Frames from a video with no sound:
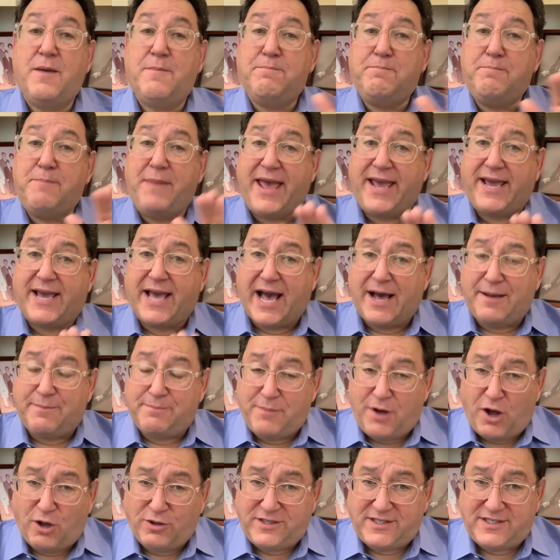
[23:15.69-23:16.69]
make
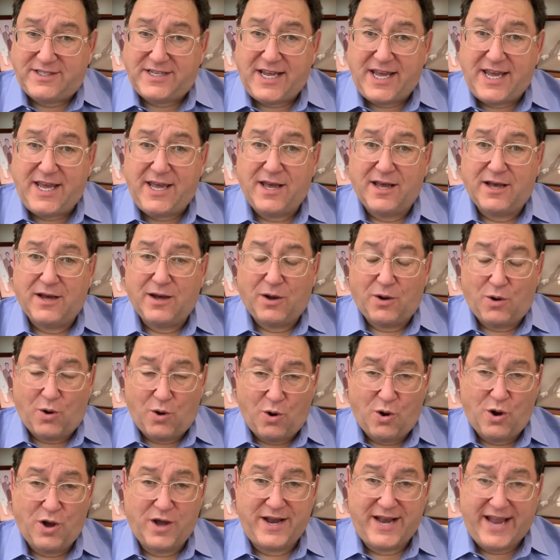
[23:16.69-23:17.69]
hamotzi
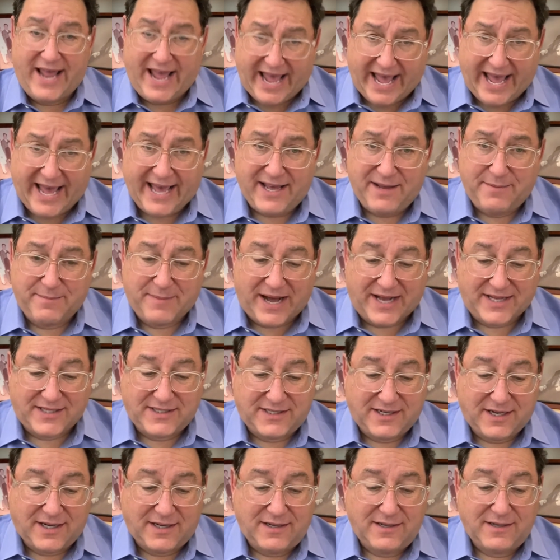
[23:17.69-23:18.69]
on egg
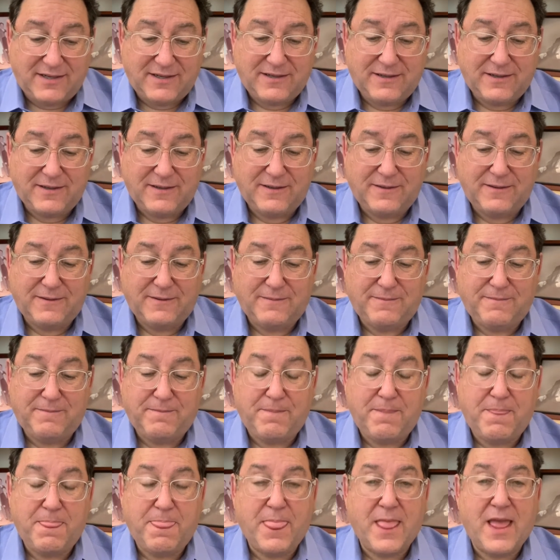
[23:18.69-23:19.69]
matzah,
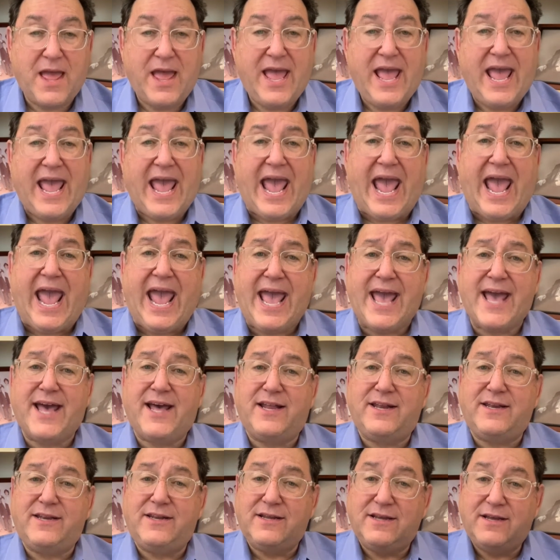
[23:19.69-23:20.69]

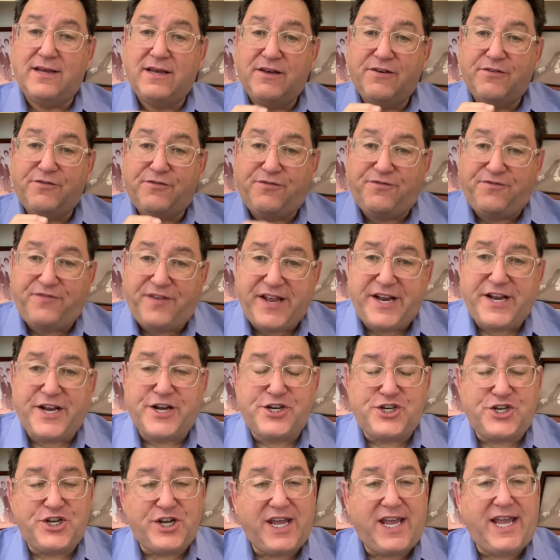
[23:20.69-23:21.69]
and
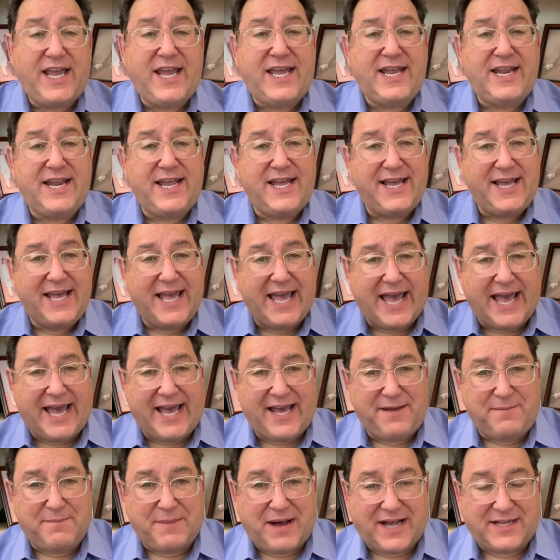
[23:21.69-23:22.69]
finish eating
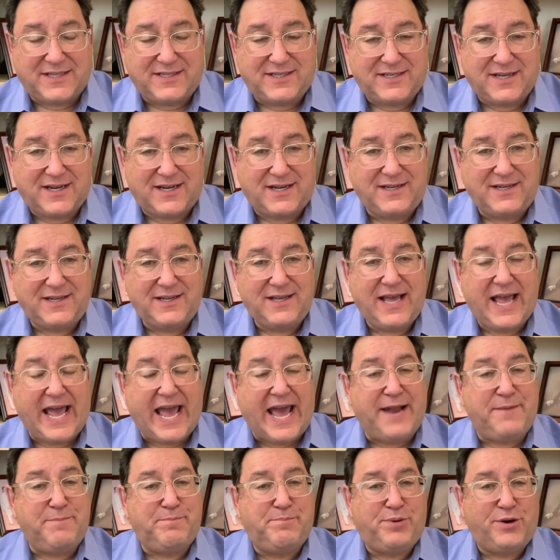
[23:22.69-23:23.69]
egg matzah
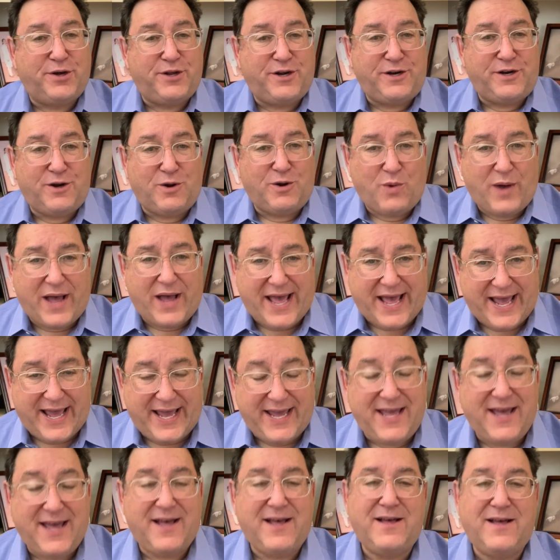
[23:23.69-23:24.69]
and put it
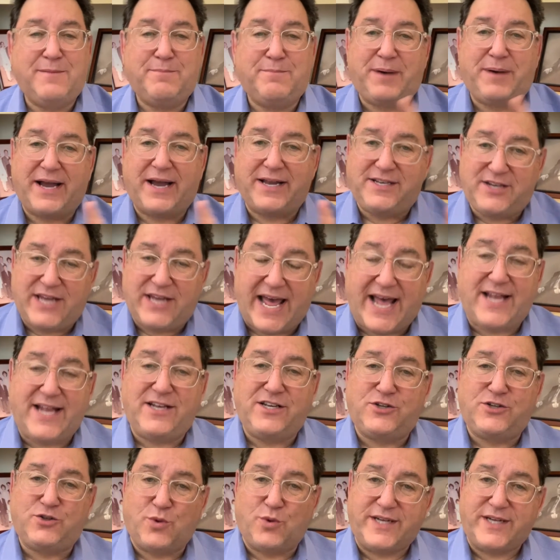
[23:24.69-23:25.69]
away by
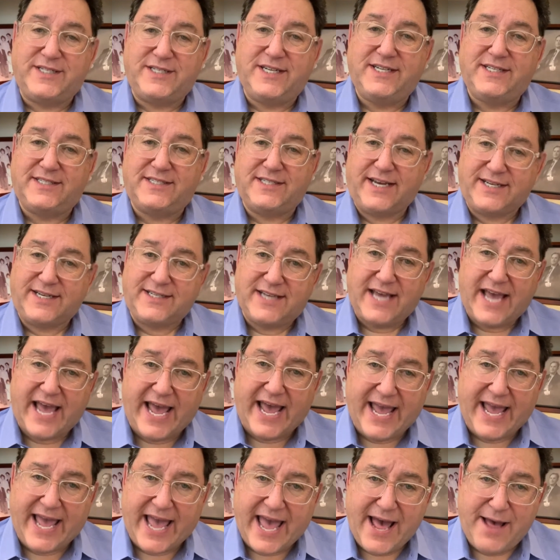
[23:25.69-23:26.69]
10:26
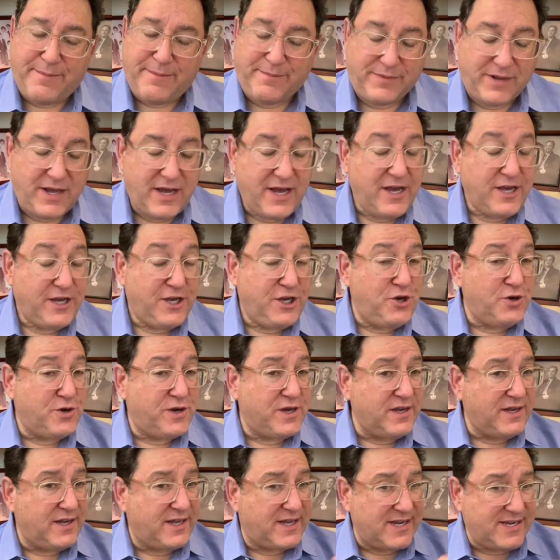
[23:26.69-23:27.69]
a.m. You
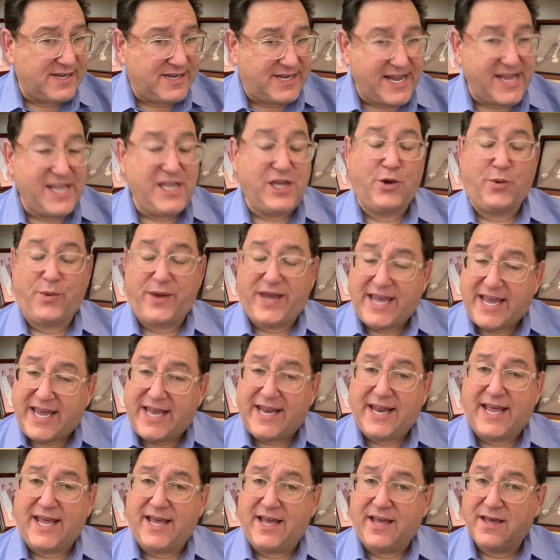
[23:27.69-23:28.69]
can continue
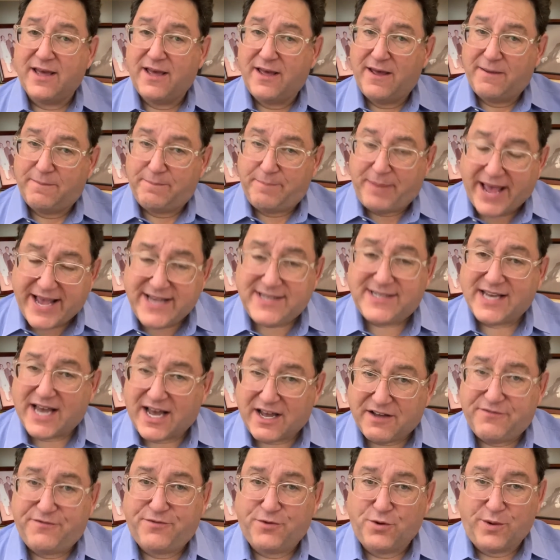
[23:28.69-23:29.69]
eating
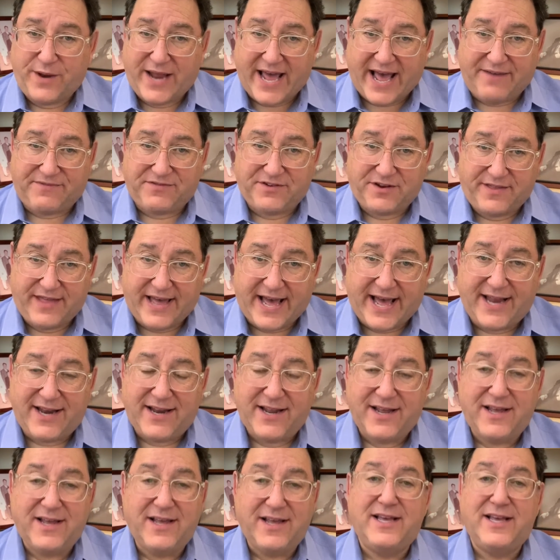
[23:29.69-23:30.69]
Pesach food after that,
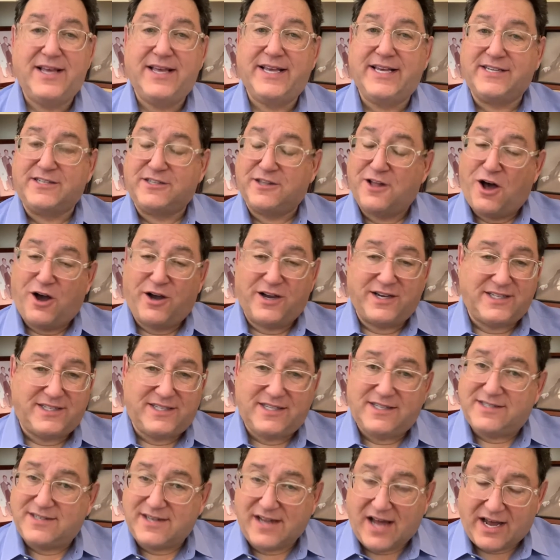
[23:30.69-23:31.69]
as long as
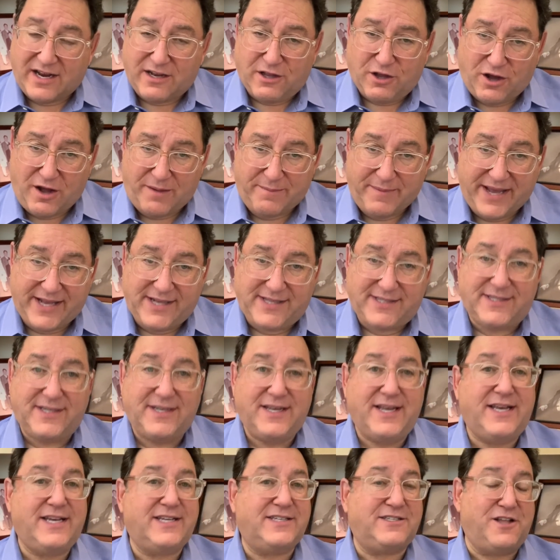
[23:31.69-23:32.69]
it's not chametz,
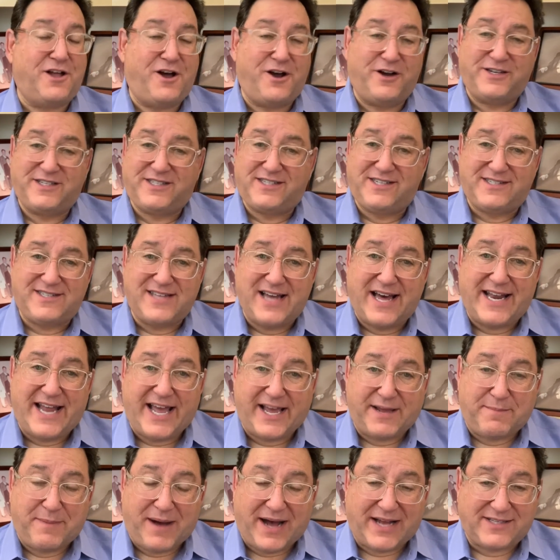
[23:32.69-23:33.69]
as long as it's not
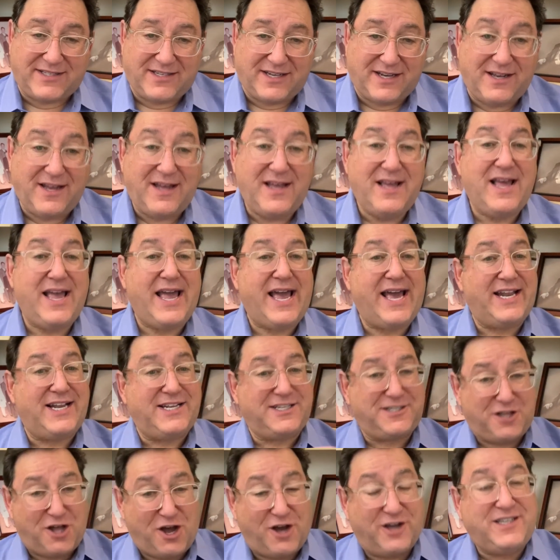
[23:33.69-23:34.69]
egg matzah, and
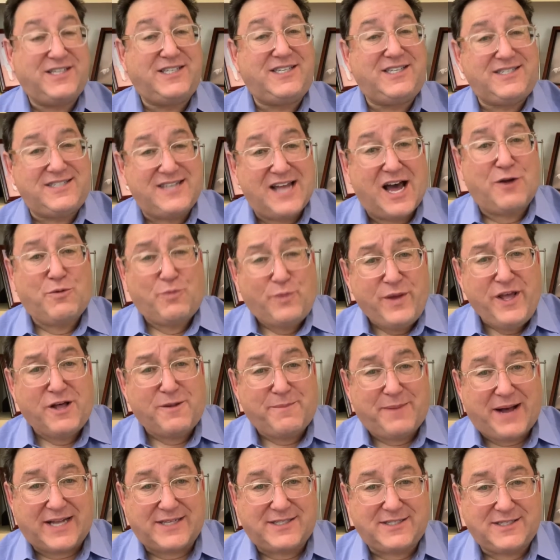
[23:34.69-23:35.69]
as long as it's not real
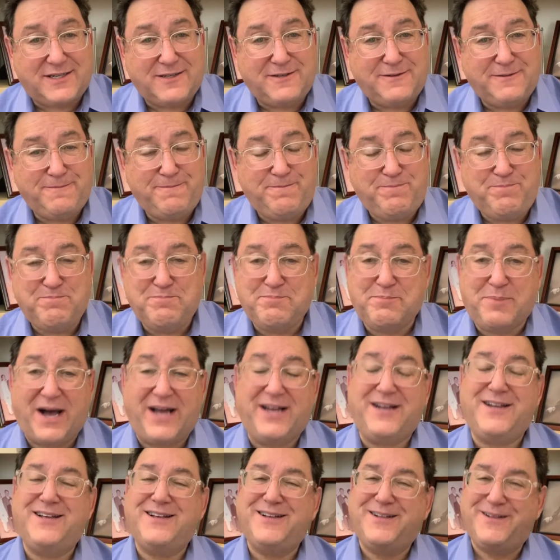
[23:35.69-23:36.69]
matzah.
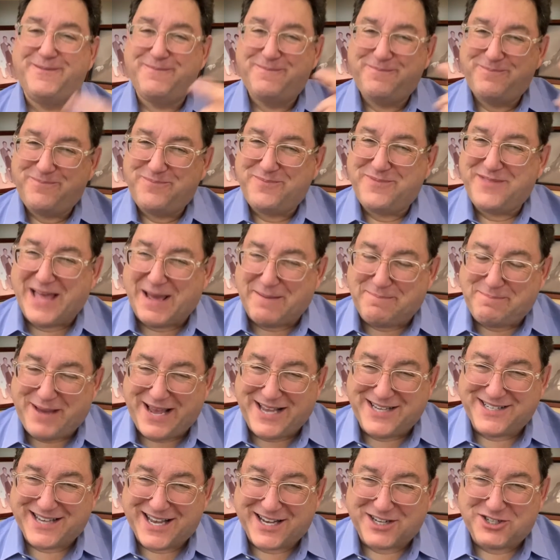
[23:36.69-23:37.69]
But that
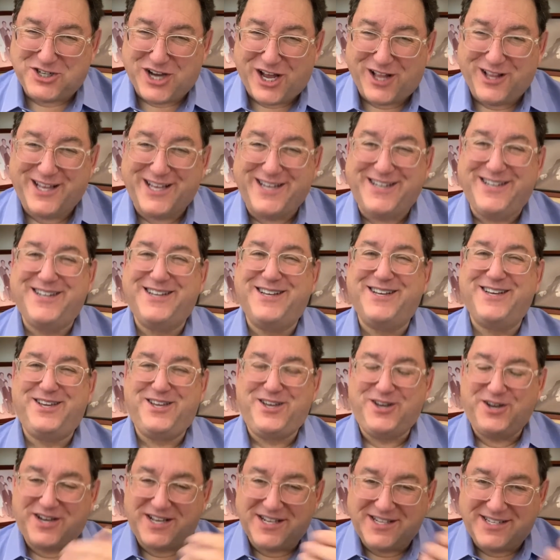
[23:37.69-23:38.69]
Pesach cholent,
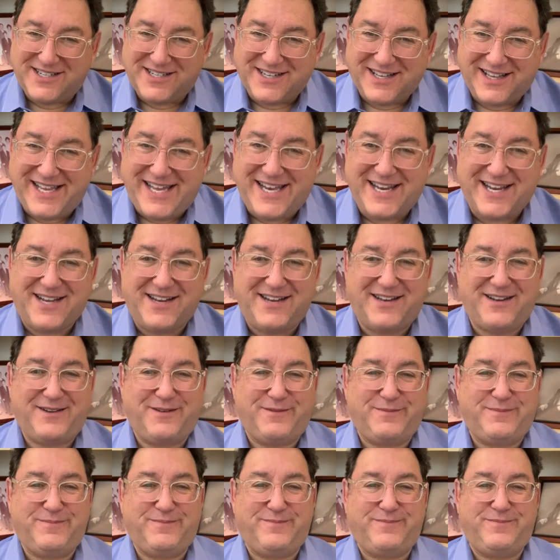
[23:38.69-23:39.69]
you can still eat it.
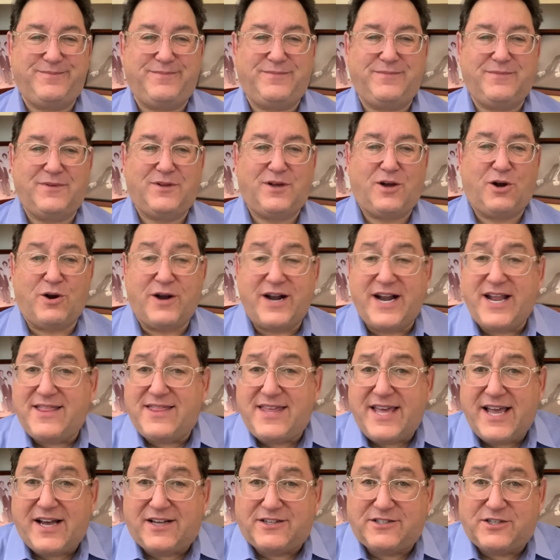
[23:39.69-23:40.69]
Or
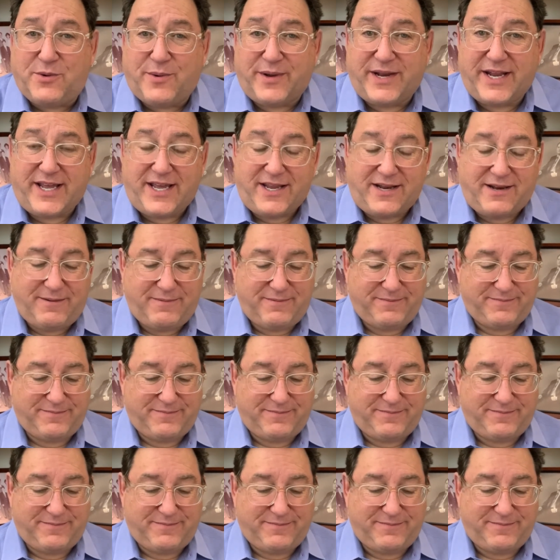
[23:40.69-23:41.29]
anything else you want to eat.